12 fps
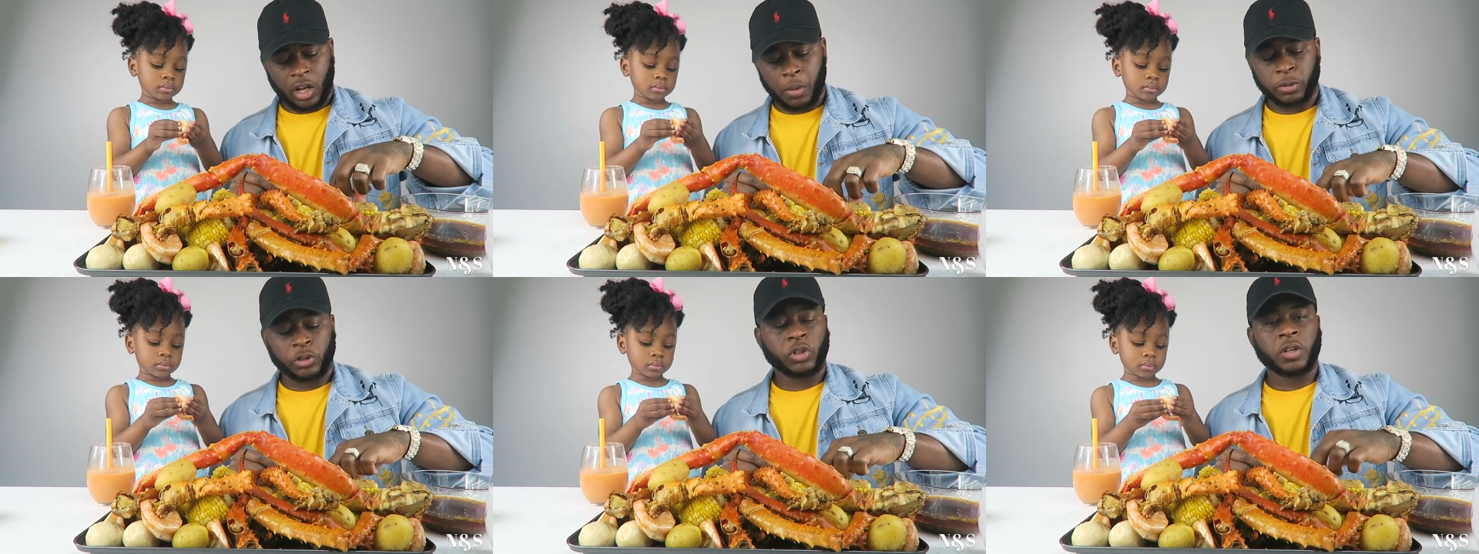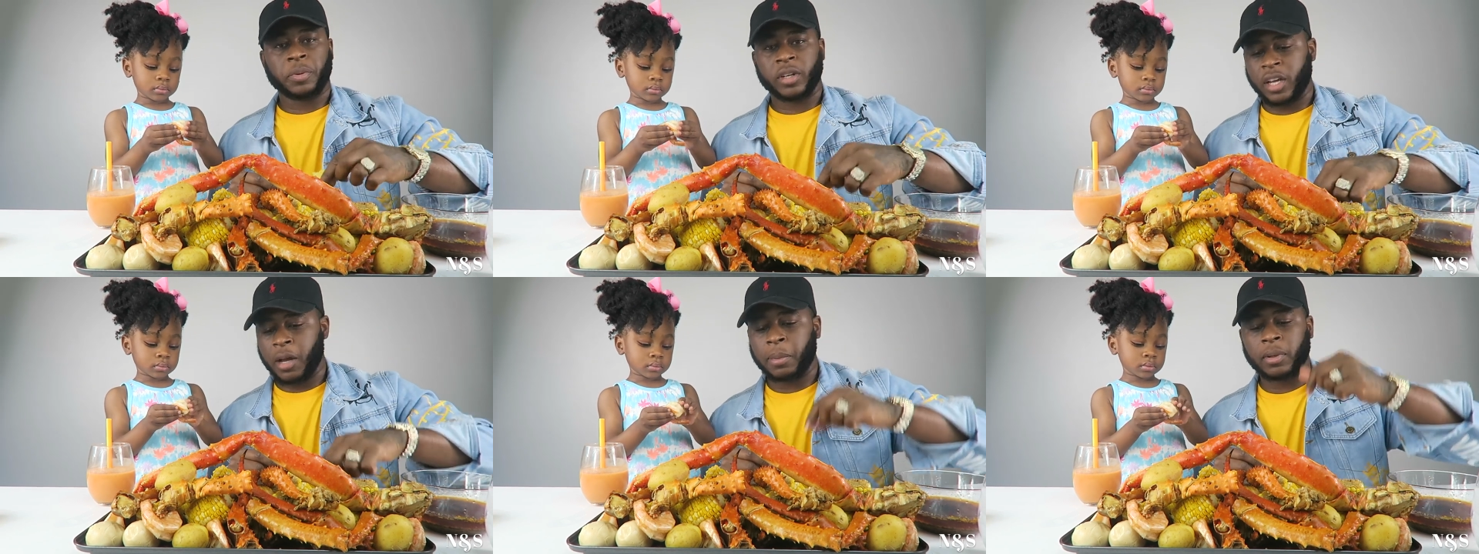Speaker 1: A couple
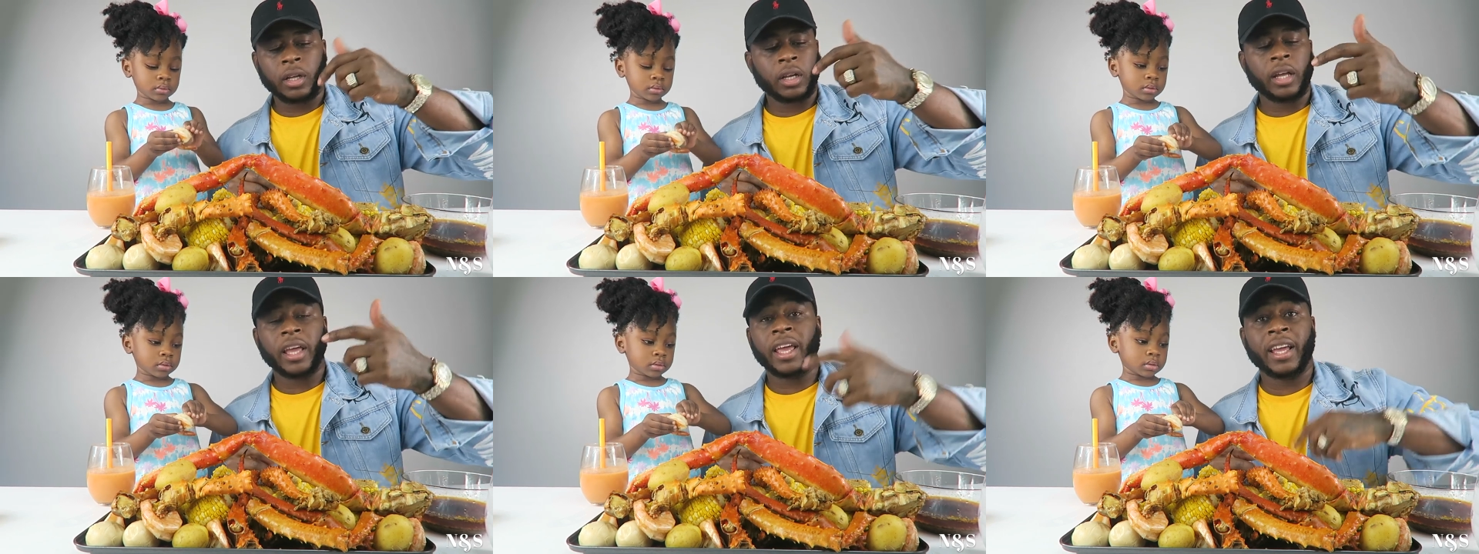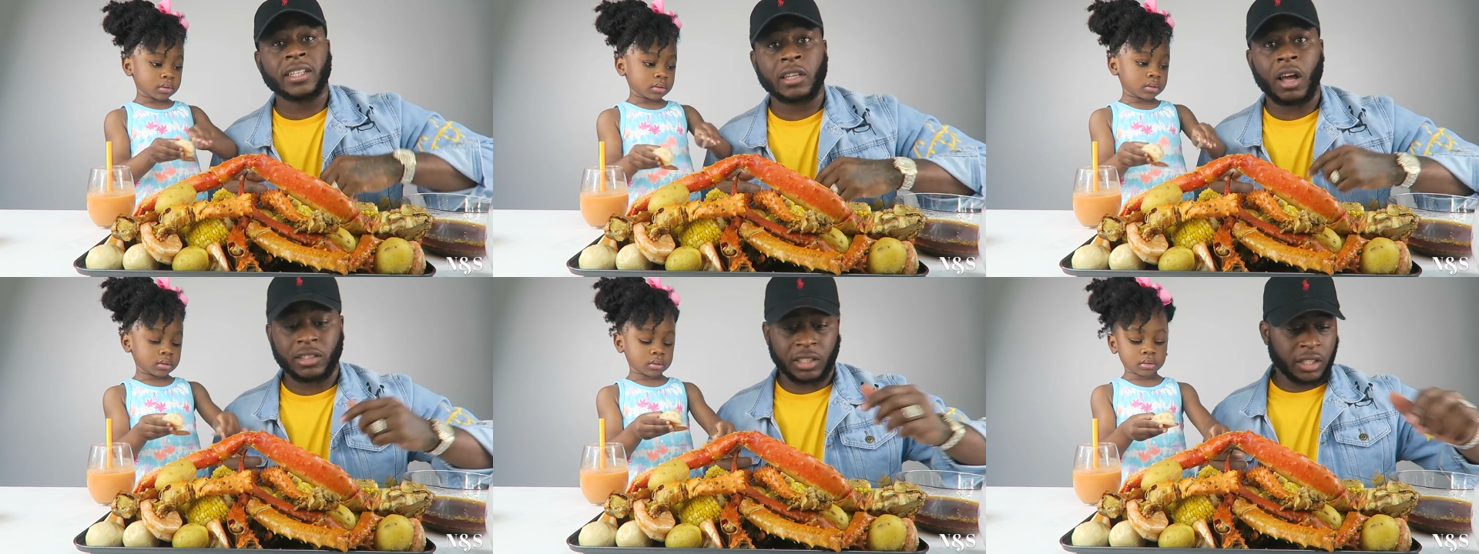shrimp and a couple of
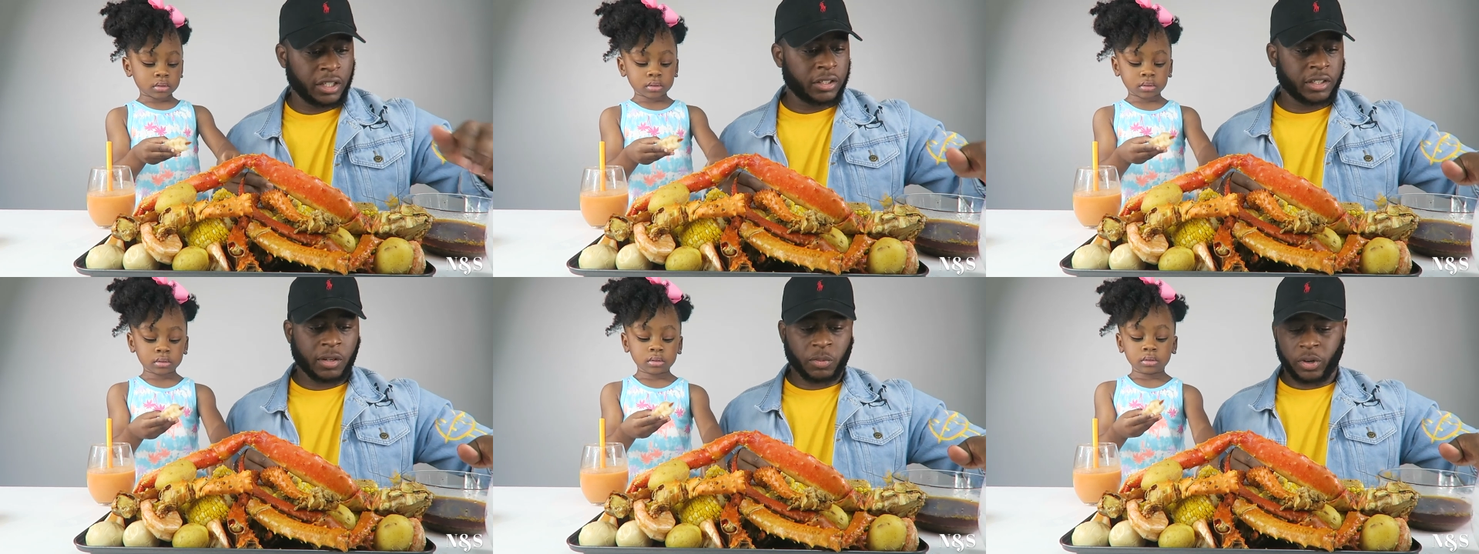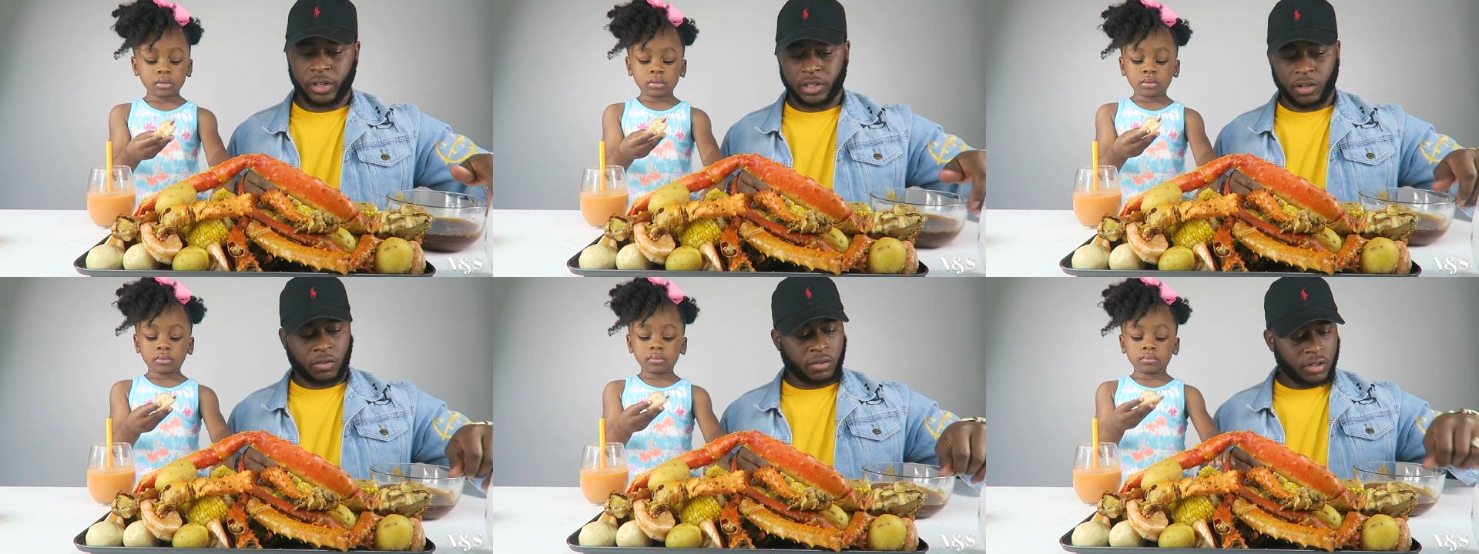eggs lost in here
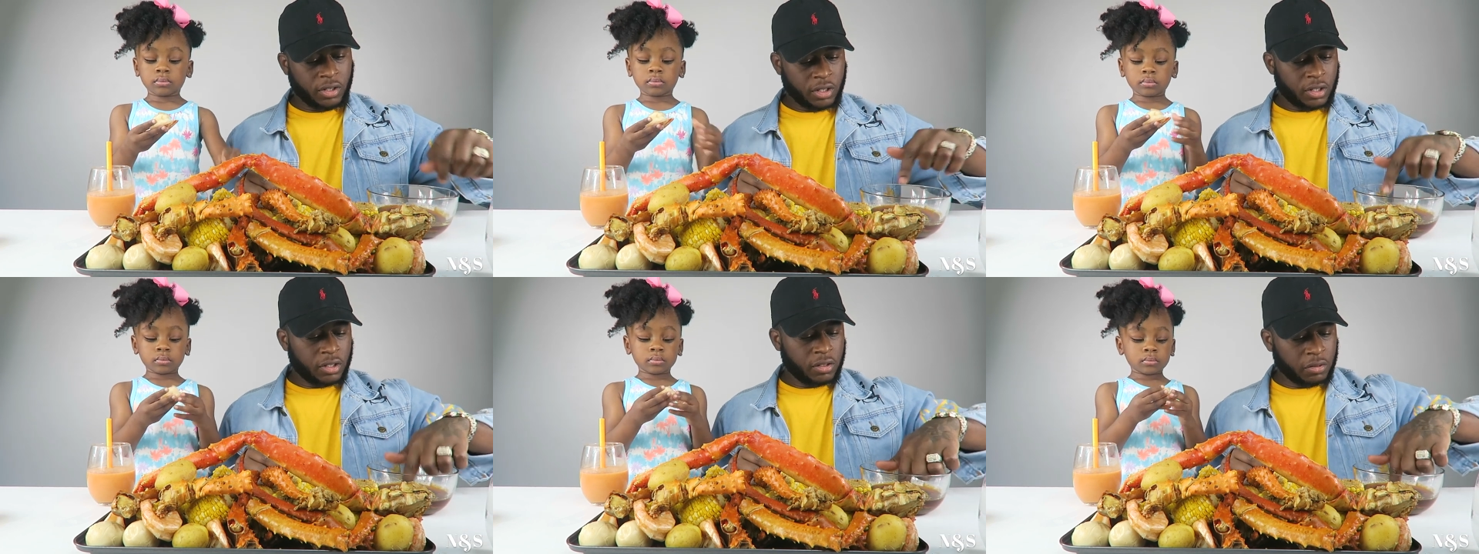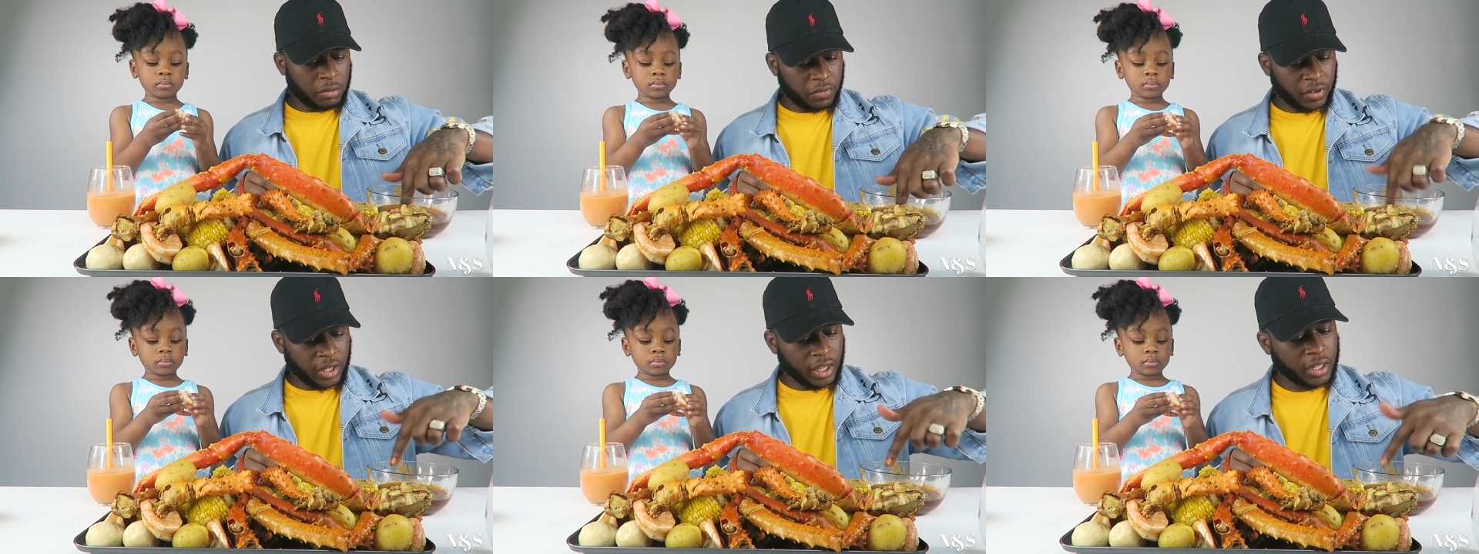somewhere. So
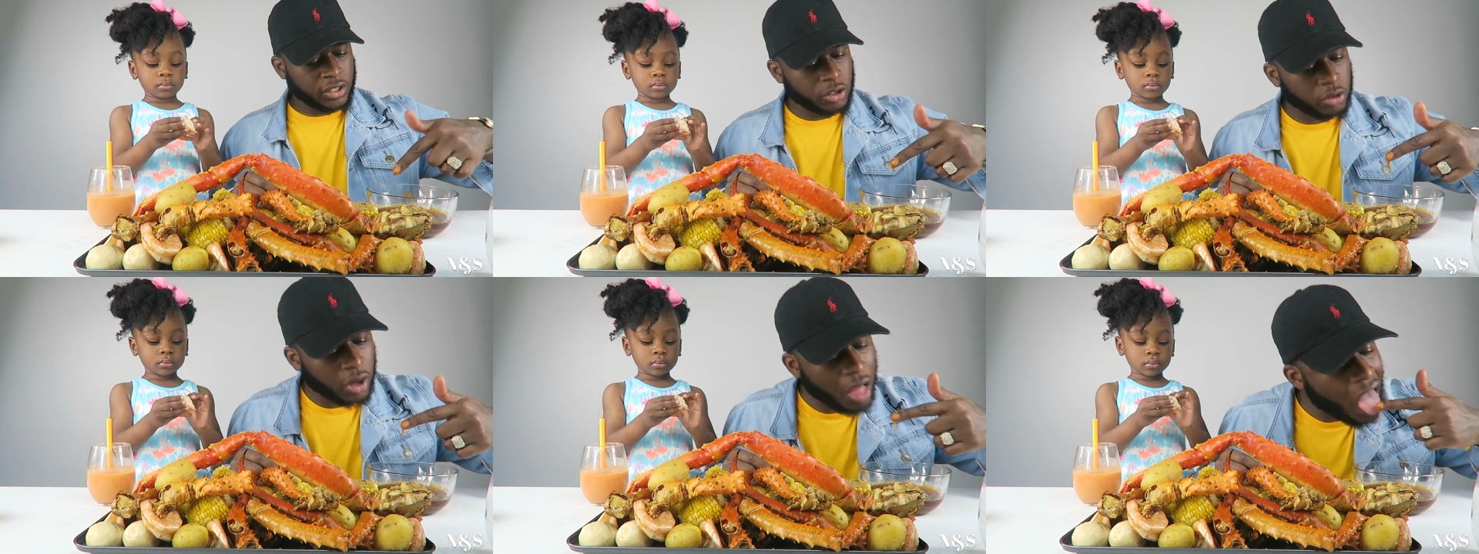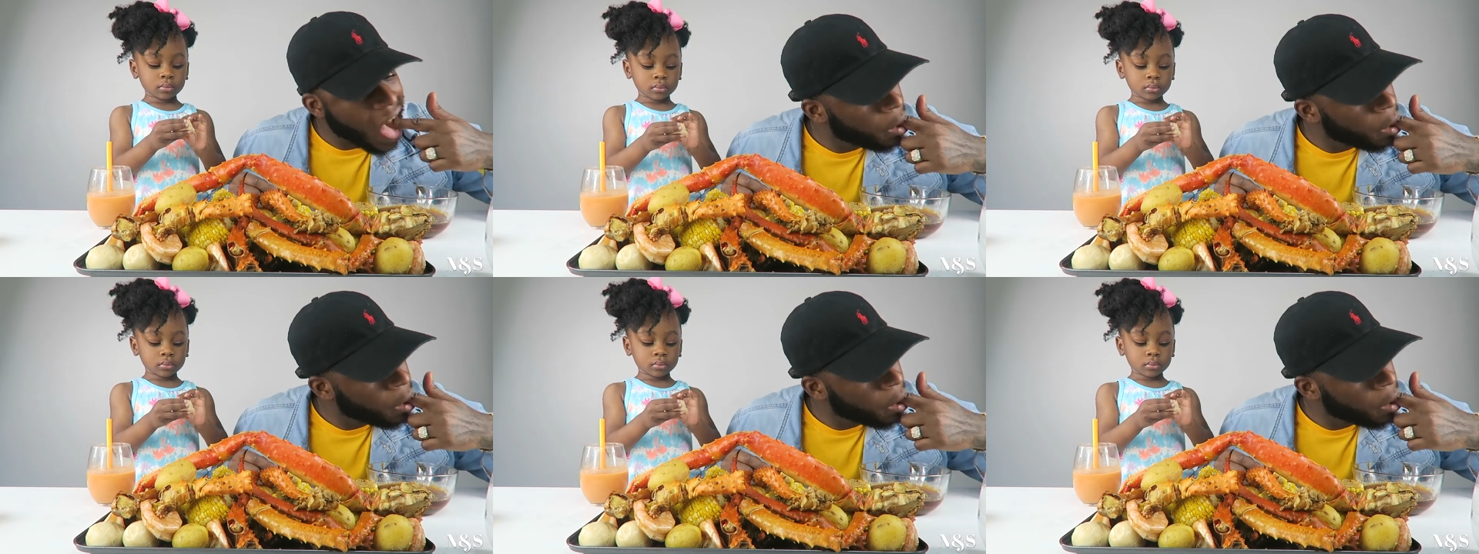we finna get into it.